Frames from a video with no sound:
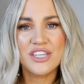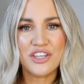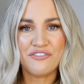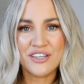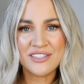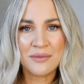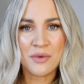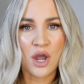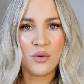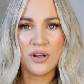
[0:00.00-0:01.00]
So first up,
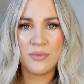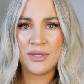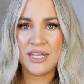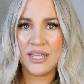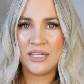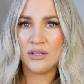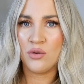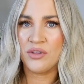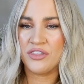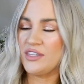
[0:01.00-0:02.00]
I want to
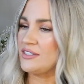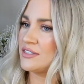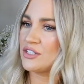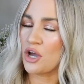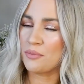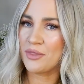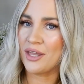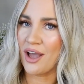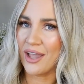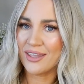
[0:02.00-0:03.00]
begin with this top
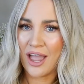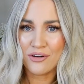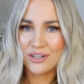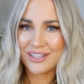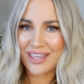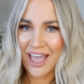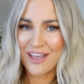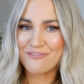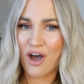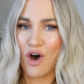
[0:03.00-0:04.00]
that I currently
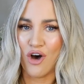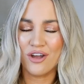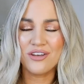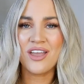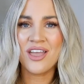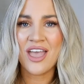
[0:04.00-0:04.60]
have on.